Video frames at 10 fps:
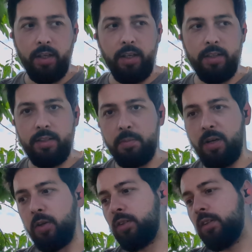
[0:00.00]
It's
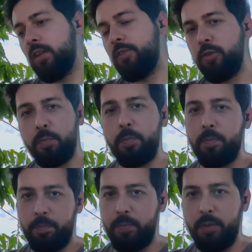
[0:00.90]
about a few
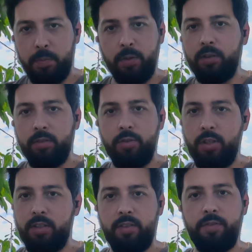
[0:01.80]
people,
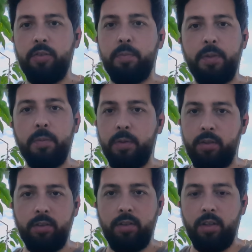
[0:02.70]
just a few
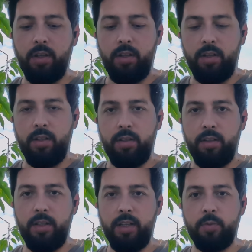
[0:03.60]
people
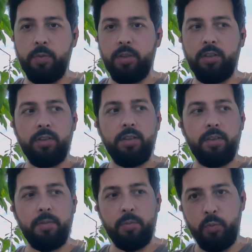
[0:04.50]
that will
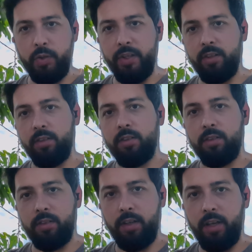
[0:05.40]
bring
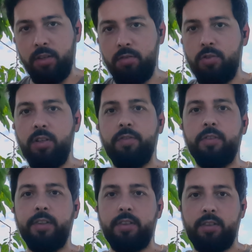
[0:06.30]
a huge
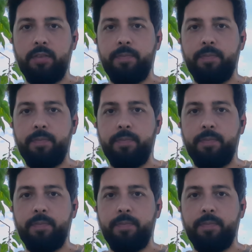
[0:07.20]
difference.